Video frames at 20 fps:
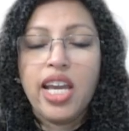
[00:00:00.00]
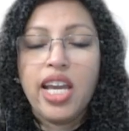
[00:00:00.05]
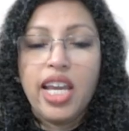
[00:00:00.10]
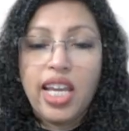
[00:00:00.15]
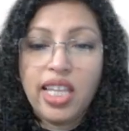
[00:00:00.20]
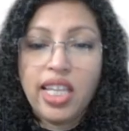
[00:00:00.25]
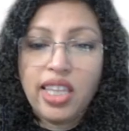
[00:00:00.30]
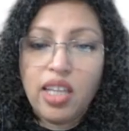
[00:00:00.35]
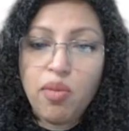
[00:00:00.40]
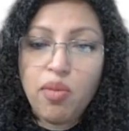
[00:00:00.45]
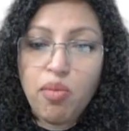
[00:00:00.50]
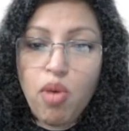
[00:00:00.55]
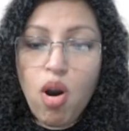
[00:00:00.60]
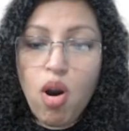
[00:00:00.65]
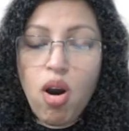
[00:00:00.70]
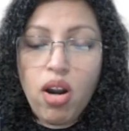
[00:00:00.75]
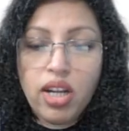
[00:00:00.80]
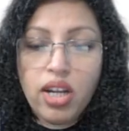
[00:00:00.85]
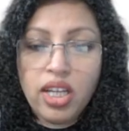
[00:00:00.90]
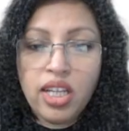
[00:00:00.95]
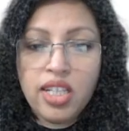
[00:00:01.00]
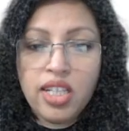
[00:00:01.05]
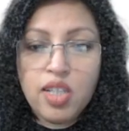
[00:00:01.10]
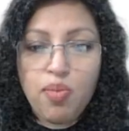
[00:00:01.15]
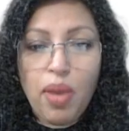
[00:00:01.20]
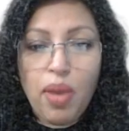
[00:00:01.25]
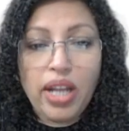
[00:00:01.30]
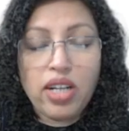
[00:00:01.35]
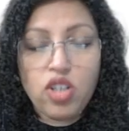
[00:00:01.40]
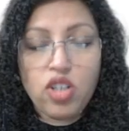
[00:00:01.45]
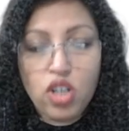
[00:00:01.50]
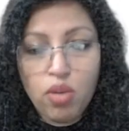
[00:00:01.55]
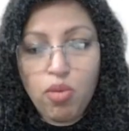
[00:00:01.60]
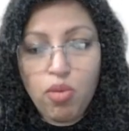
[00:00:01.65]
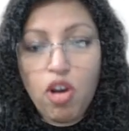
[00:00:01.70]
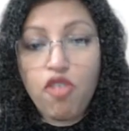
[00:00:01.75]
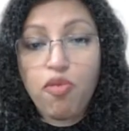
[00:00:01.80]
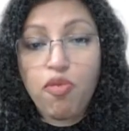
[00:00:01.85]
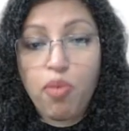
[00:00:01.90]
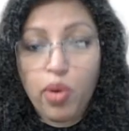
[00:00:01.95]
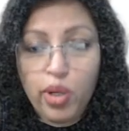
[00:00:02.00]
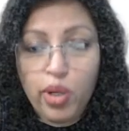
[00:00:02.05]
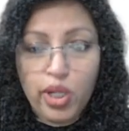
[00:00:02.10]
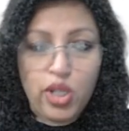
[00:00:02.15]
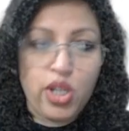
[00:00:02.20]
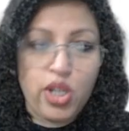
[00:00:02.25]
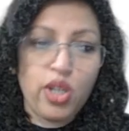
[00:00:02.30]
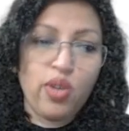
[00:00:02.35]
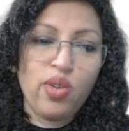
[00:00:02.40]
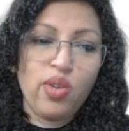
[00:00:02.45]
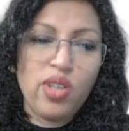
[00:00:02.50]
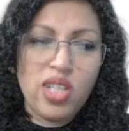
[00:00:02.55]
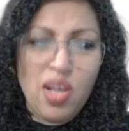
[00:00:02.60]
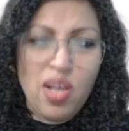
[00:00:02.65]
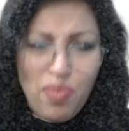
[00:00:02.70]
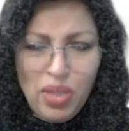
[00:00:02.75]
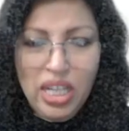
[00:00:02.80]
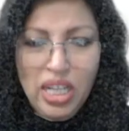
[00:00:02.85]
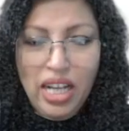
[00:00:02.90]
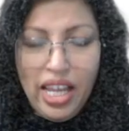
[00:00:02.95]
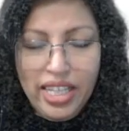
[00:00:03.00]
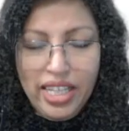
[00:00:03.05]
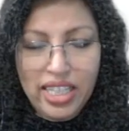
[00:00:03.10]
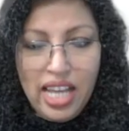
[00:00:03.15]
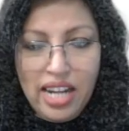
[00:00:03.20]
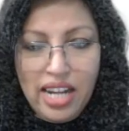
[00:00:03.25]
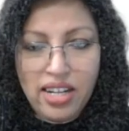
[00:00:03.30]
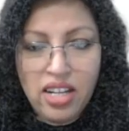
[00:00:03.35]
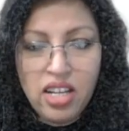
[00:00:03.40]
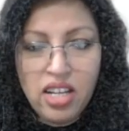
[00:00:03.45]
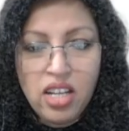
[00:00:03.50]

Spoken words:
in the modern spectrum of poetry, something like that.